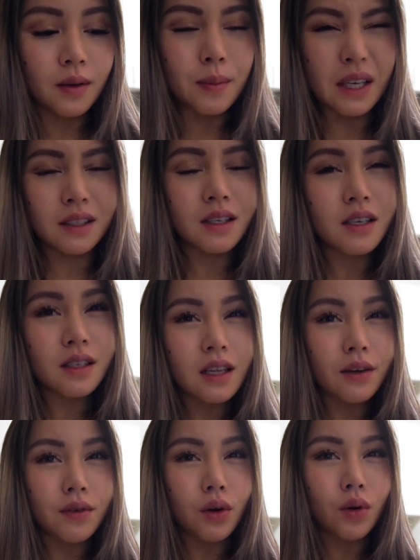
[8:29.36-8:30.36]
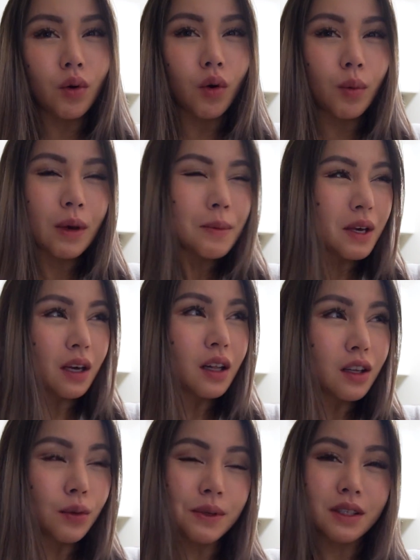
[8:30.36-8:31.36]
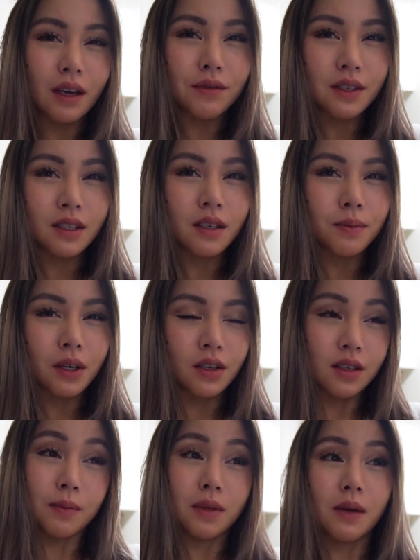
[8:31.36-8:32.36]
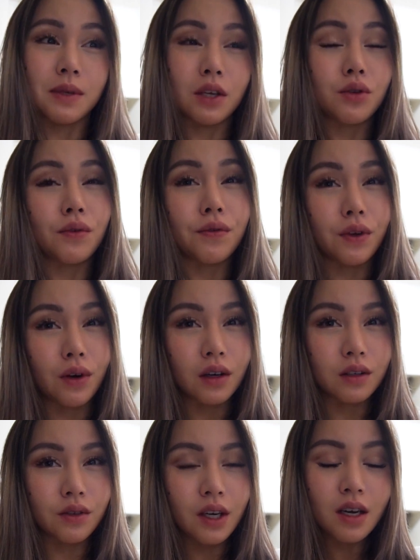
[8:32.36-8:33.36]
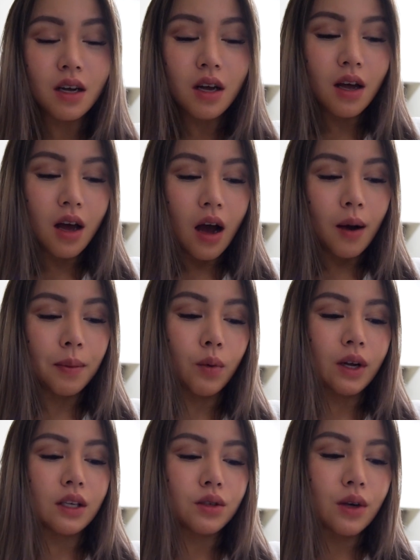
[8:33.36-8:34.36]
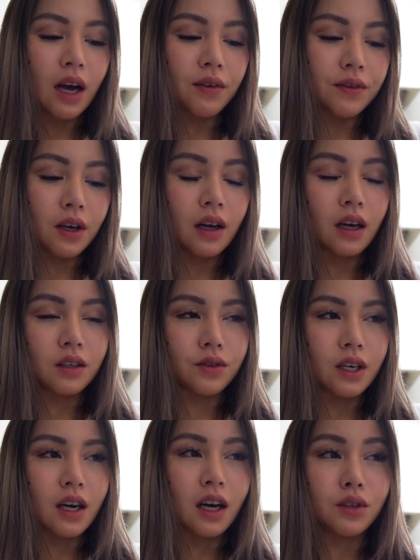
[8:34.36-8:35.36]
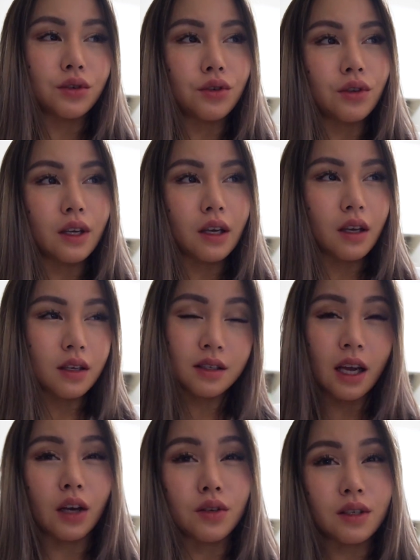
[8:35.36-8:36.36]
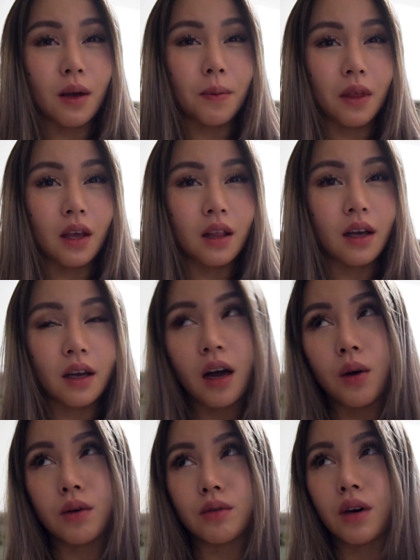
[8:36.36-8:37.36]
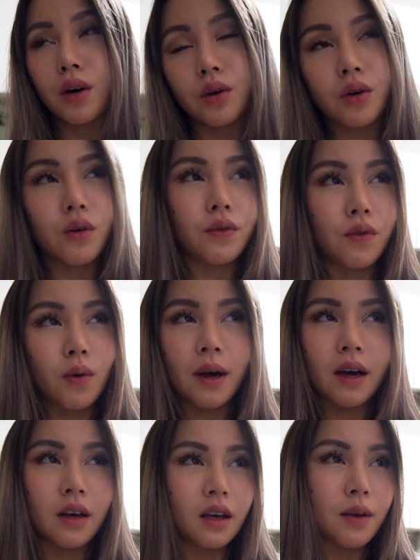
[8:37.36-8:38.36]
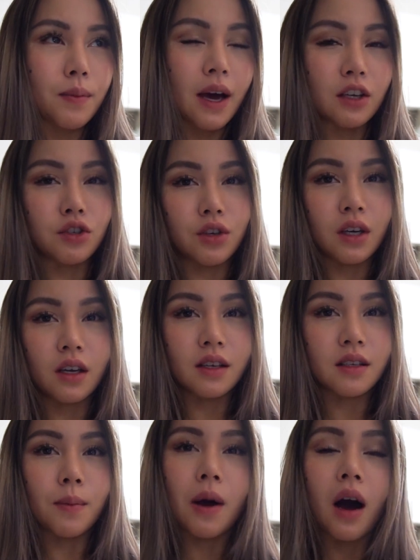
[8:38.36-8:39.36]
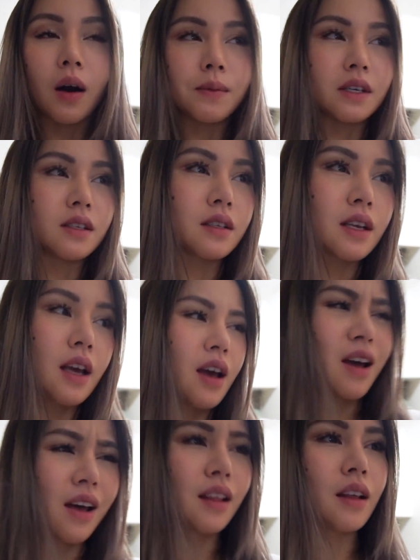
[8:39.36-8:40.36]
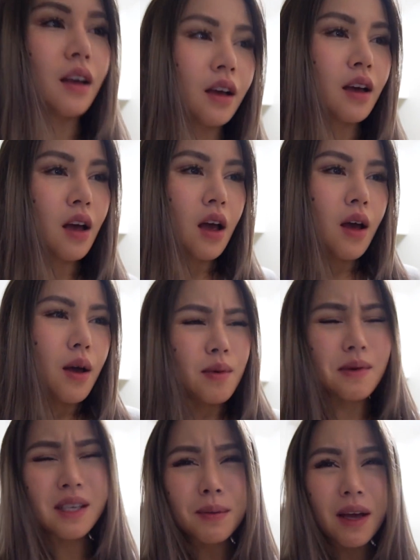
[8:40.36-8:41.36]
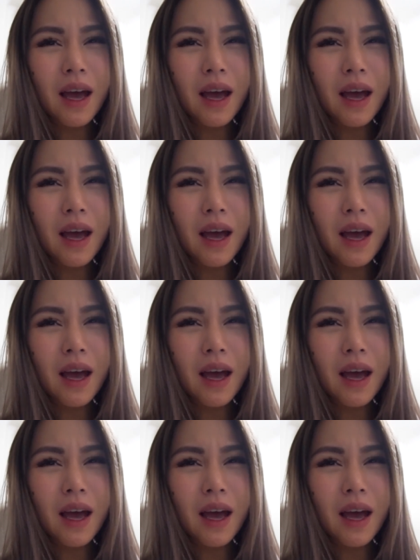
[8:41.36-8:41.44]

maintenance level, or maybe a little bit deficit, because sometimes I do feel hungry. But when I do feel hungry, I do like snack on something. Like I'll go for my pantry, get some almonds and maybe some